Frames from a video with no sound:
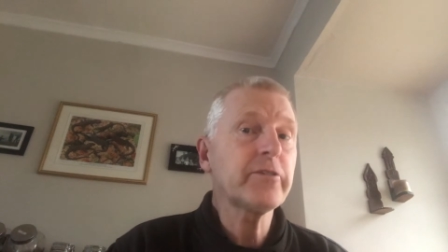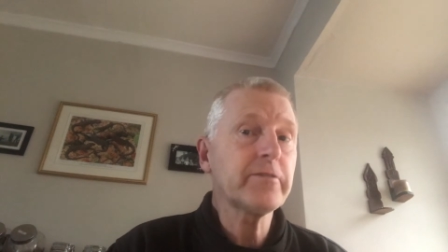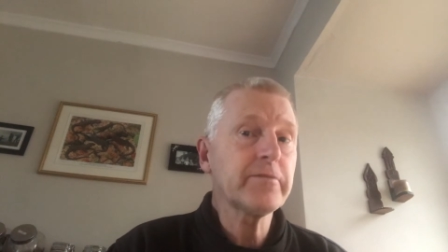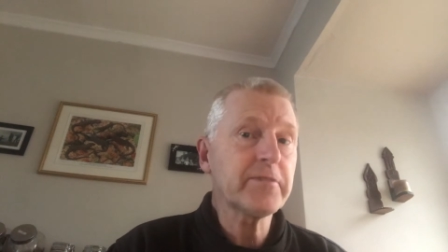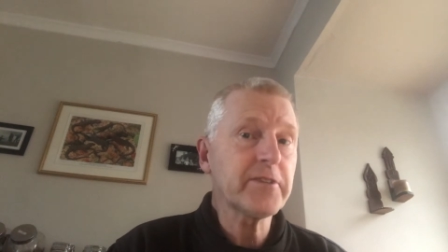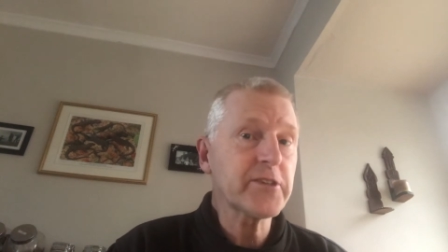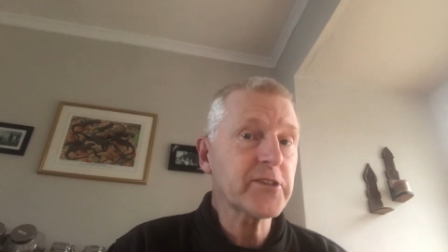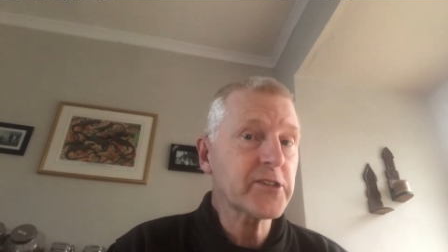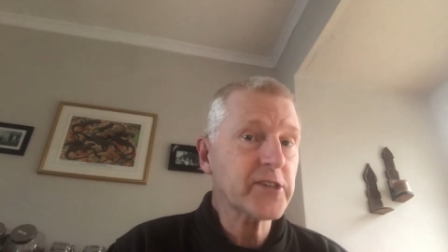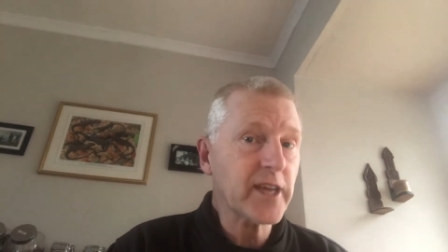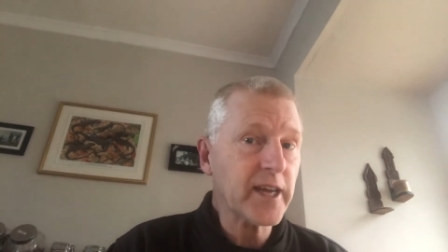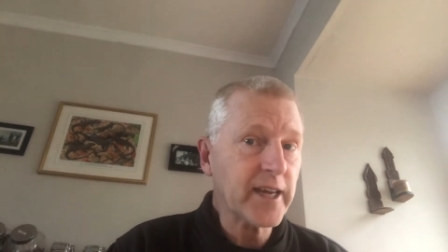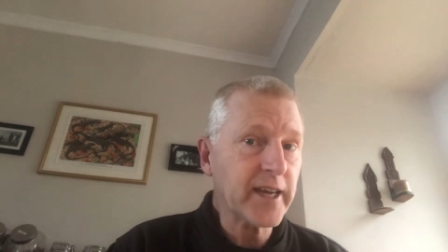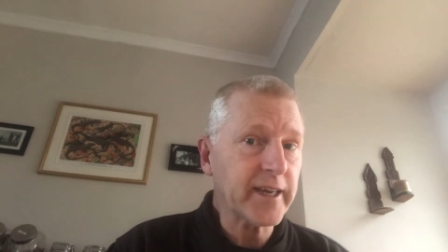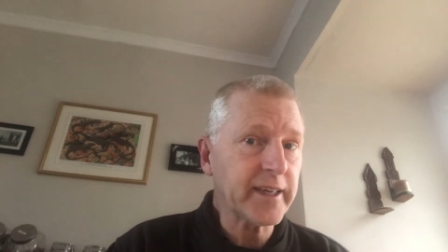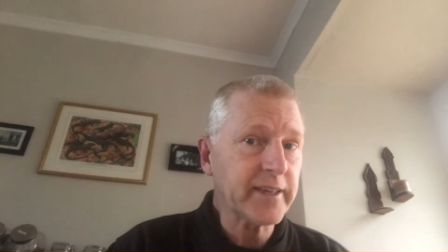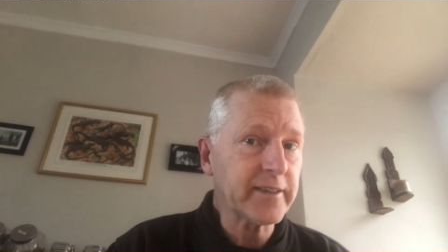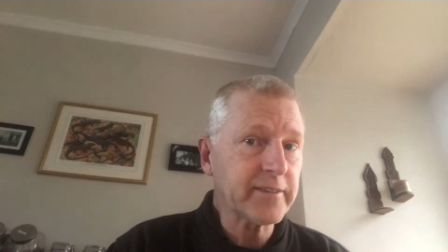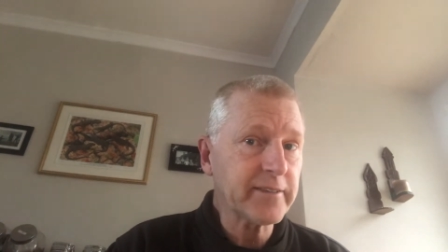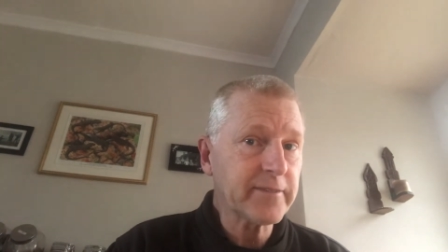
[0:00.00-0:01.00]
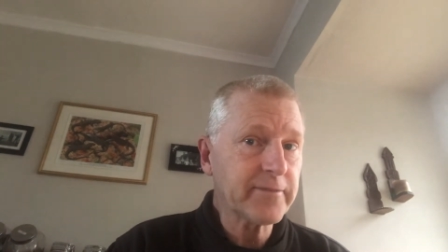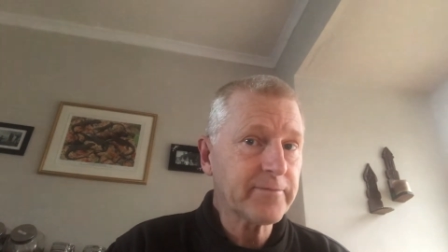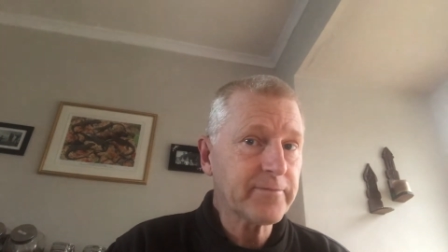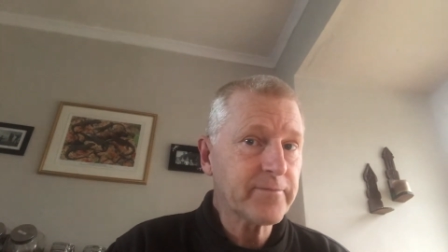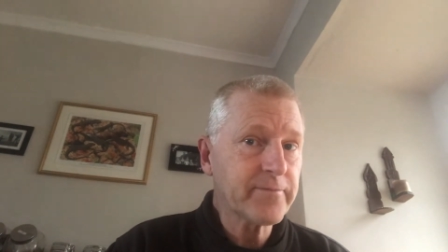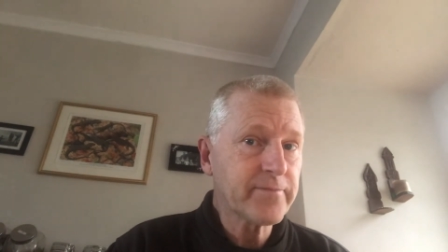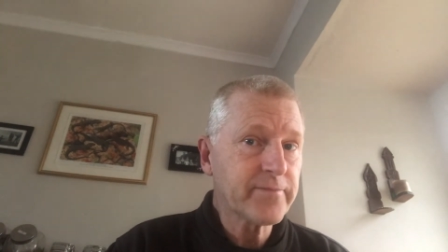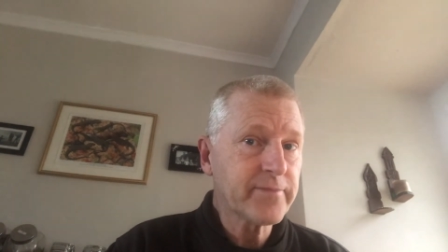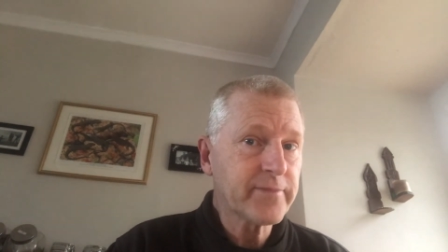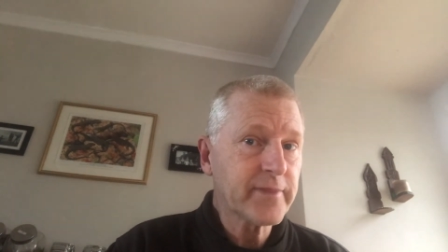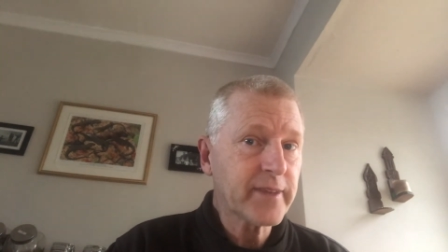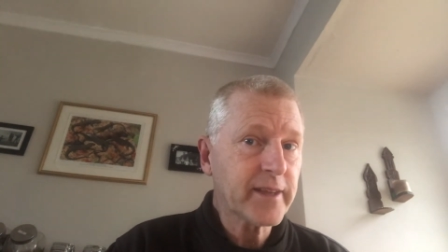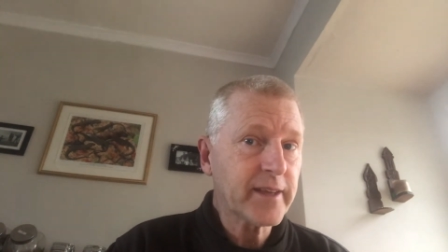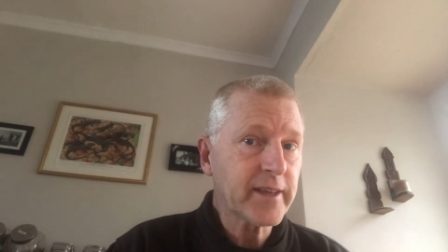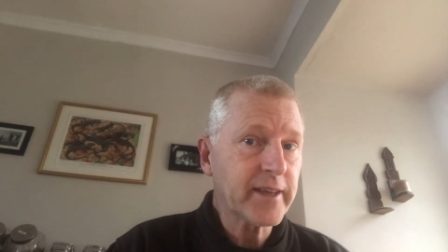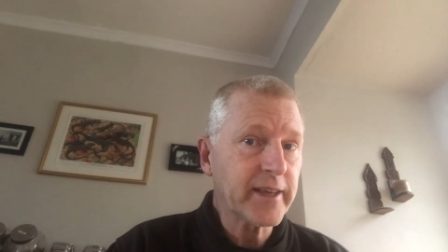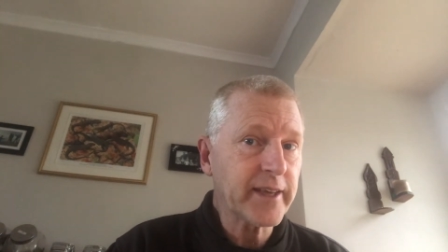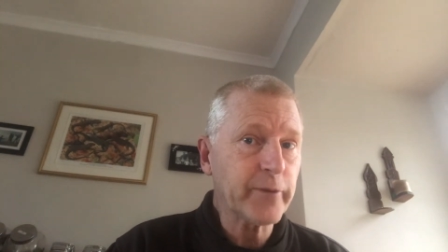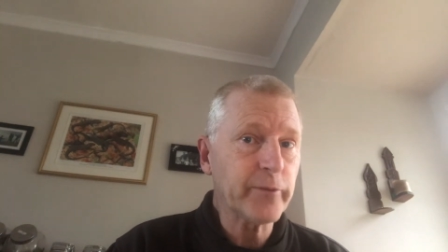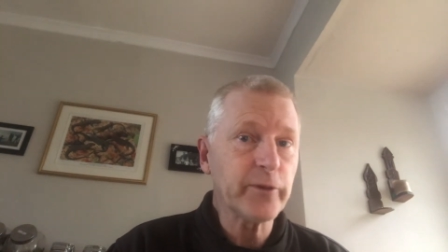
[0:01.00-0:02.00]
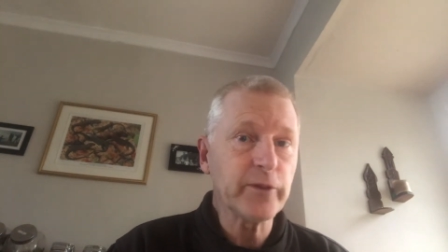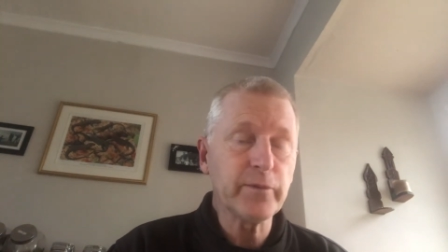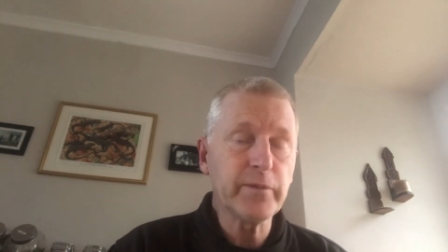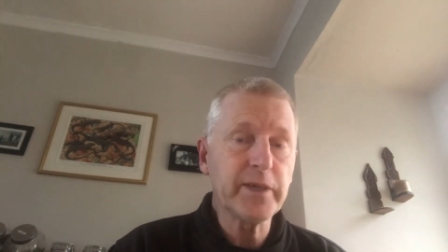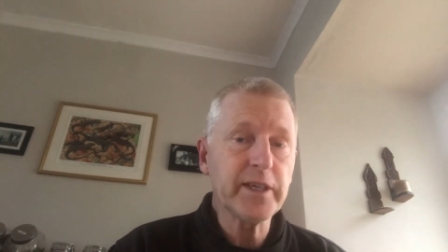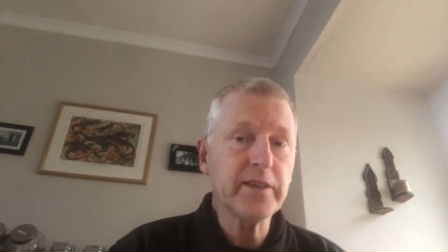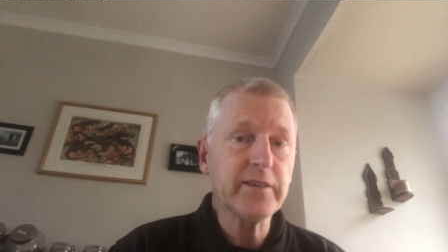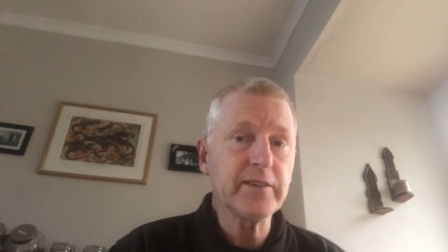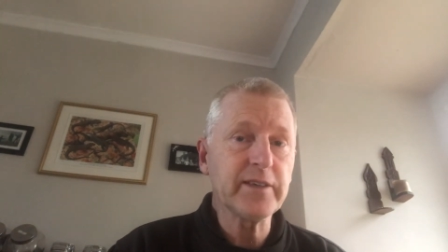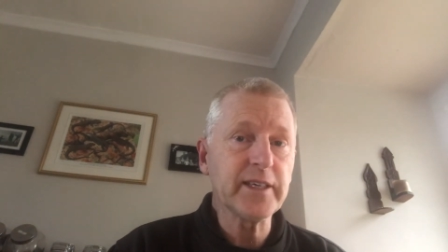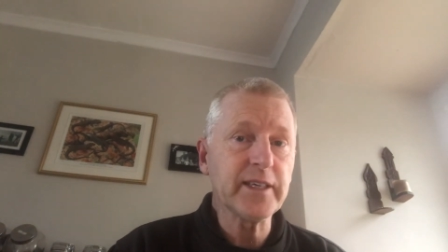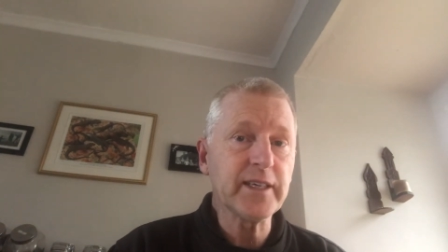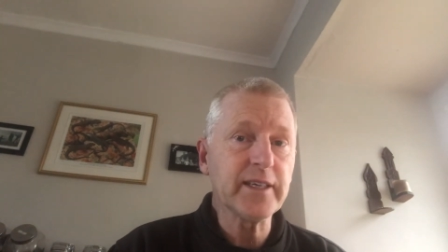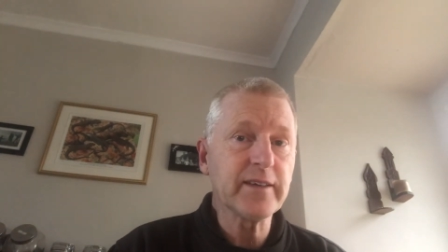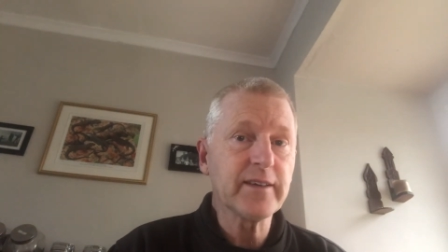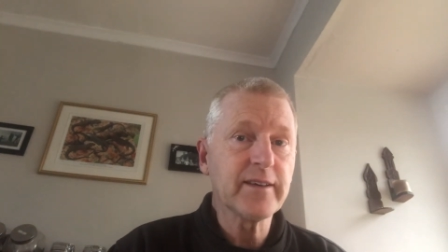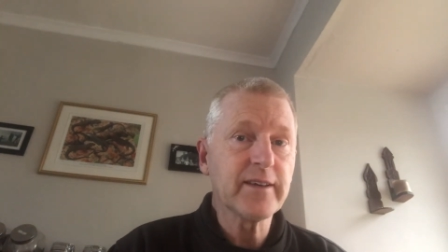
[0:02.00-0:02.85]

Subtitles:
of the scythe. It will be the